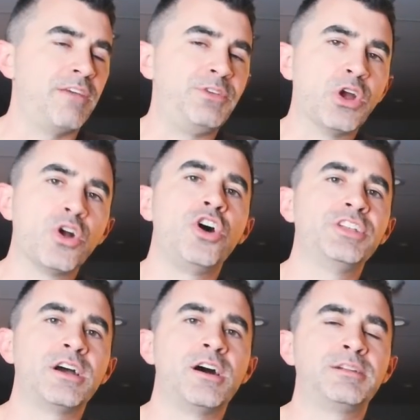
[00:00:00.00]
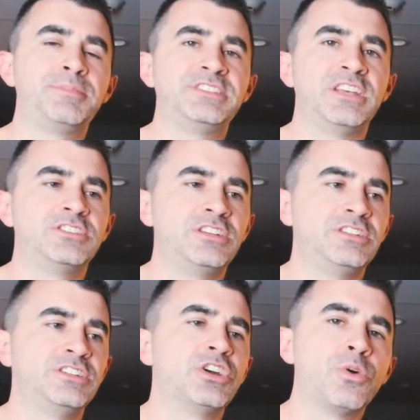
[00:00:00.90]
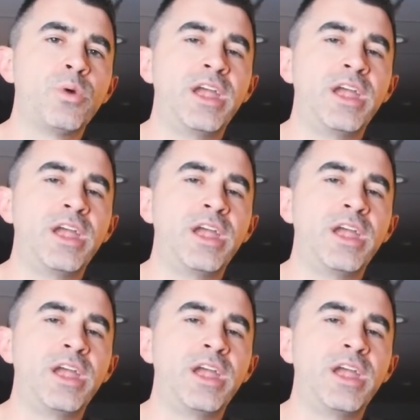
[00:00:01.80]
you're holding on to positions and you're